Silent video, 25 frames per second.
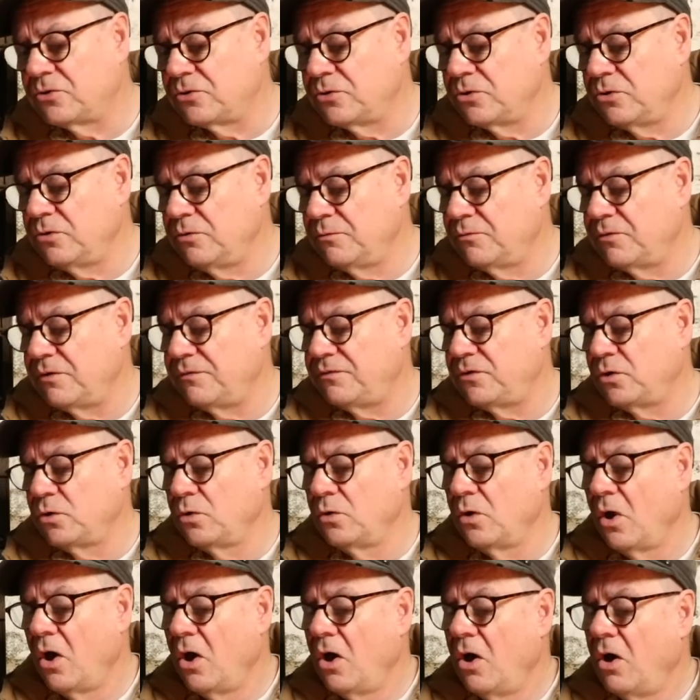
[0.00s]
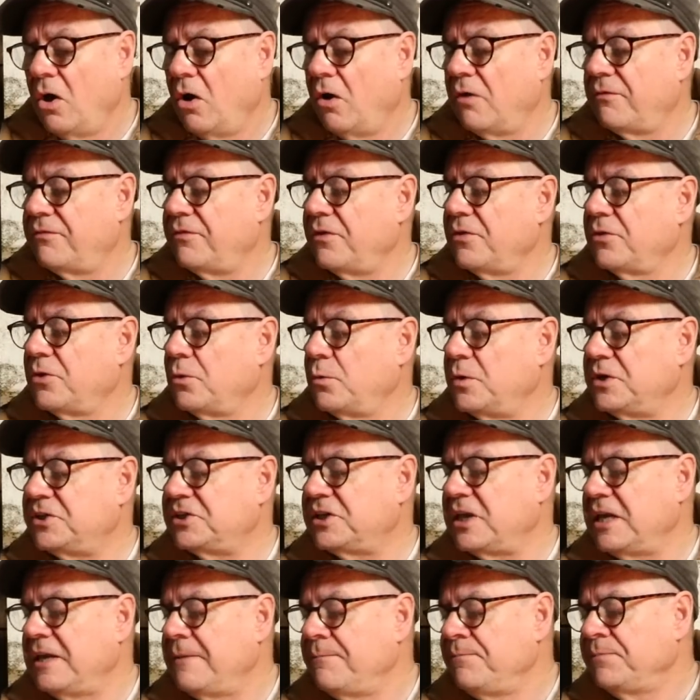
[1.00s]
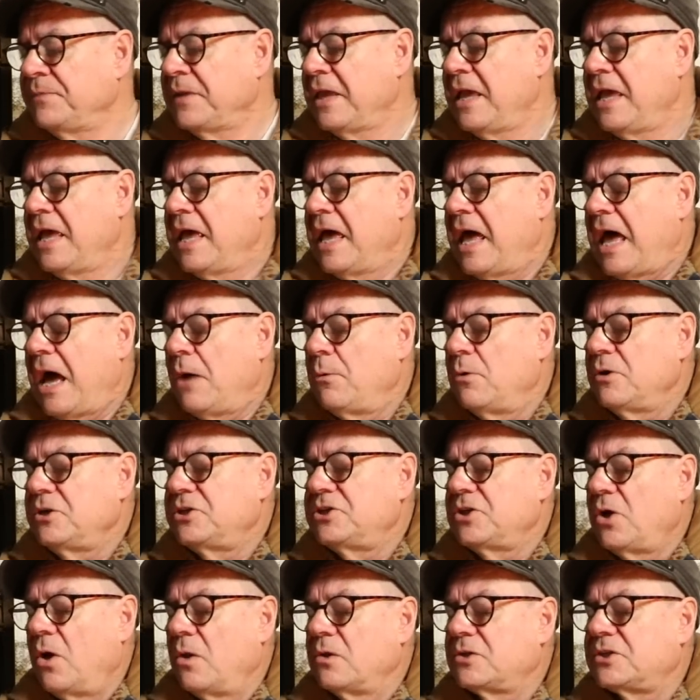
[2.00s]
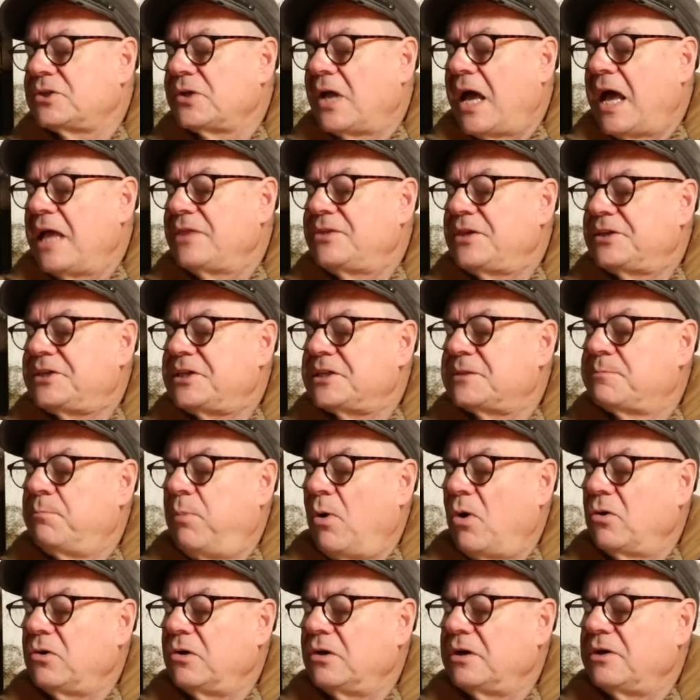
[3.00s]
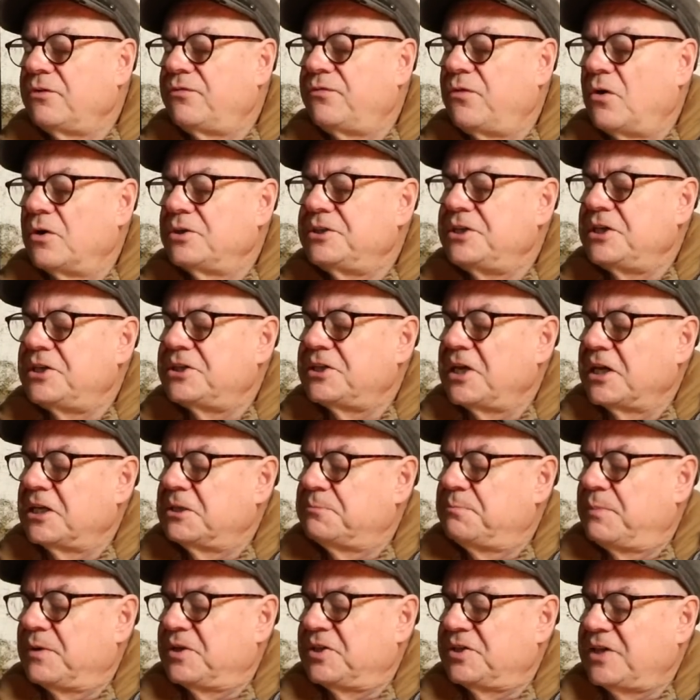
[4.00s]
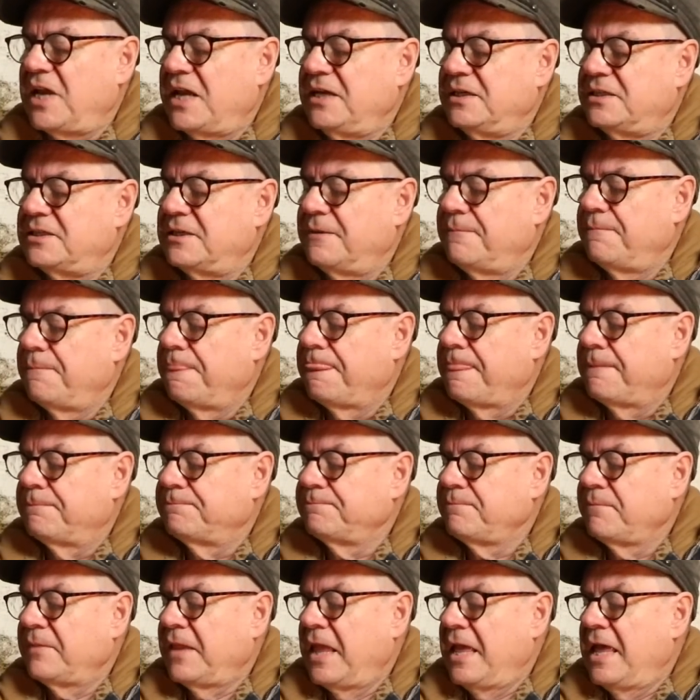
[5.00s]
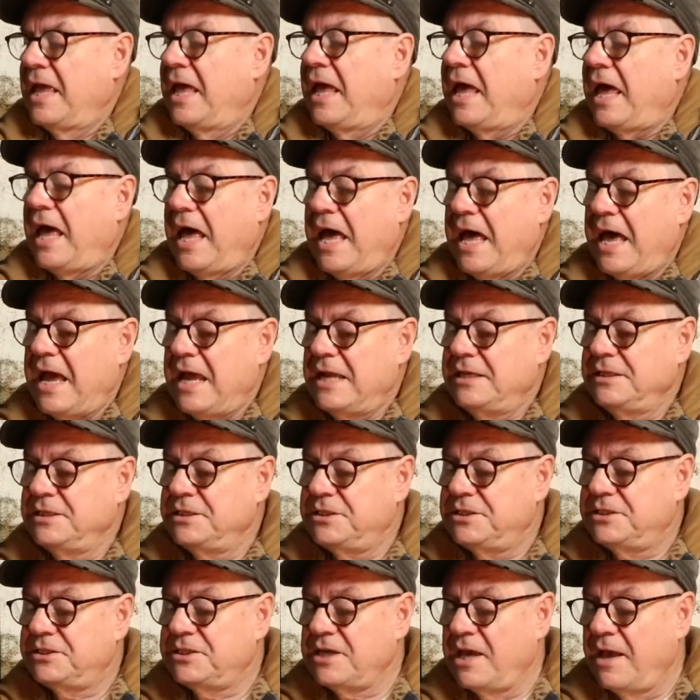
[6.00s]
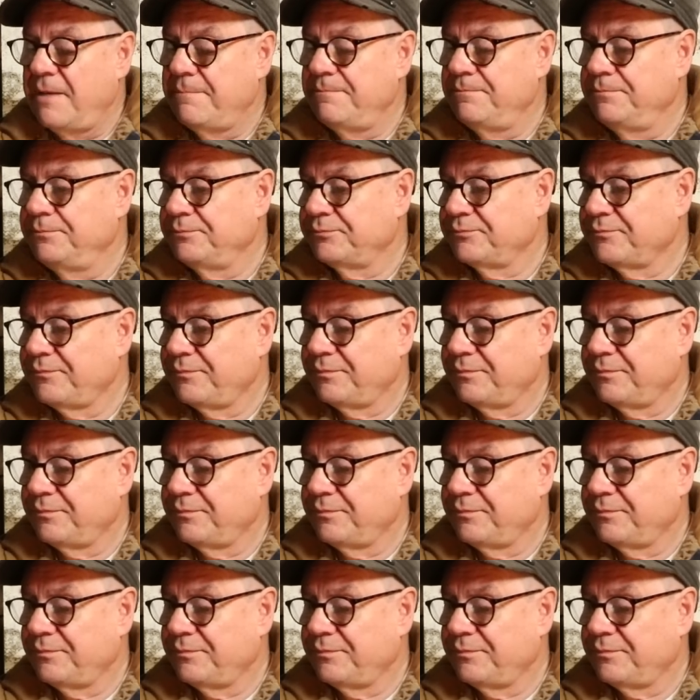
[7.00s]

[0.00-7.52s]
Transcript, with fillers: re review of the whisky. I want to also add that it's bottled at 46% and um,